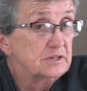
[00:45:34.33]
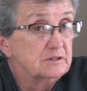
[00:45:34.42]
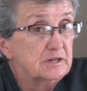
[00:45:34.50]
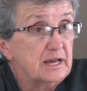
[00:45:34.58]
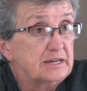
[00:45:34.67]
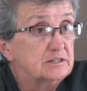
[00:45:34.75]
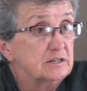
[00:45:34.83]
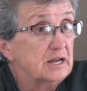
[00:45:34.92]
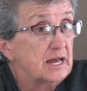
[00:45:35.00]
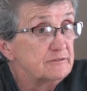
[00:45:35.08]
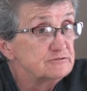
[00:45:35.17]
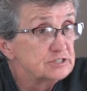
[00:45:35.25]
like the
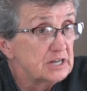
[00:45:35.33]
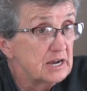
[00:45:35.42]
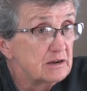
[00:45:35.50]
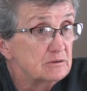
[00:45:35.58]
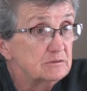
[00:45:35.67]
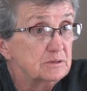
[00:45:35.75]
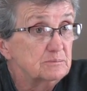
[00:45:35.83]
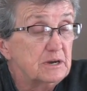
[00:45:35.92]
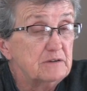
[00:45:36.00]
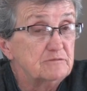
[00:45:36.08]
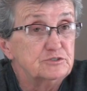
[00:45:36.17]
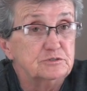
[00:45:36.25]
lifestyle in Mountain
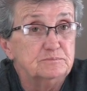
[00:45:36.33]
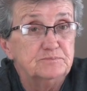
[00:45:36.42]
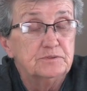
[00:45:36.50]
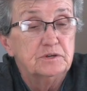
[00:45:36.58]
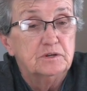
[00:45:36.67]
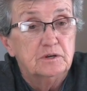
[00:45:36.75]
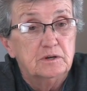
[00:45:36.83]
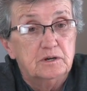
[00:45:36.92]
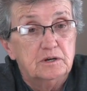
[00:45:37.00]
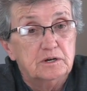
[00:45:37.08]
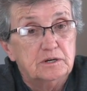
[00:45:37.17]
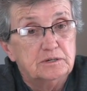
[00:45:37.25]
View,
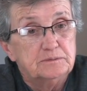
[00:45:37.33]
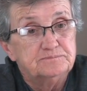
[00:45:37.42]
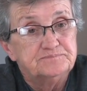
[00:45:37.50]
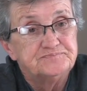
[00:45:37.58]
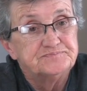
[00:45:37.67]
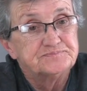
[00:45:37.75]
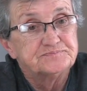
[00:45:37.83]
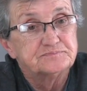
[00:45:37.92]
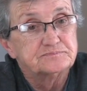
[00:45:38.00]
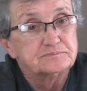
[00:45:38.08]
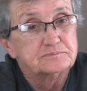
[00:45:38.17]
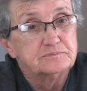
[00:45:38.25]
um,
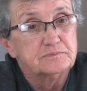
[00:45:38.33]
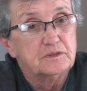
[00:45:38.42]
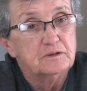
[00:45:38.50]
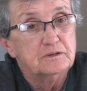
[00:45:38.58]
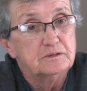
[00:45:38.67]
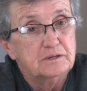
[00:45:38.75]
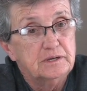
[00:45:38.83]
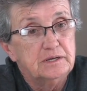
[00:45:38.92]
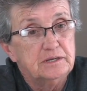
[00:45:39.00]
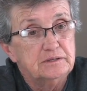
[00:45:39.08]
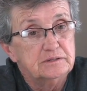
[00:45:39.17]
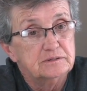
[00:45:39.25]

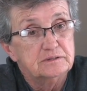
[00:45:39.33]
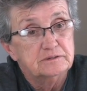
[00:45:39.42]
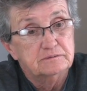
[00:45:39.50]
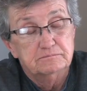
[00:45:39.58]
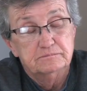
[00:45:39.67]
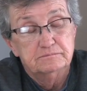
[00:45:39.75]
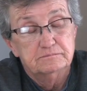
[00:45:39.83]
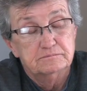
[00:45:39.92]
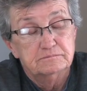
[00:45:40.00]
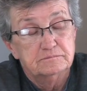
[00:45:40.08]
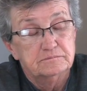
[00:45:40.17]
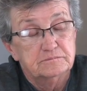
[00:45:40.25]
and
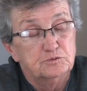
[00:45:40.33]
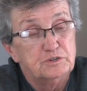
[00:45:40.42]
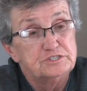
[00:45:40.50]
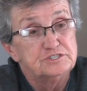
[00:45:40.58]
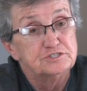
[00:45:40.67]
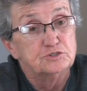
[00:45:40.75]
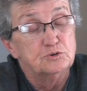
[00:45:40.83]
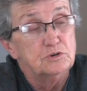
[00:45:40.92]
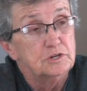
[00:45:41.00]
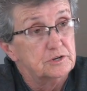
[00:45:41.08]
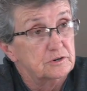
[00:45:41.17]
went to school here,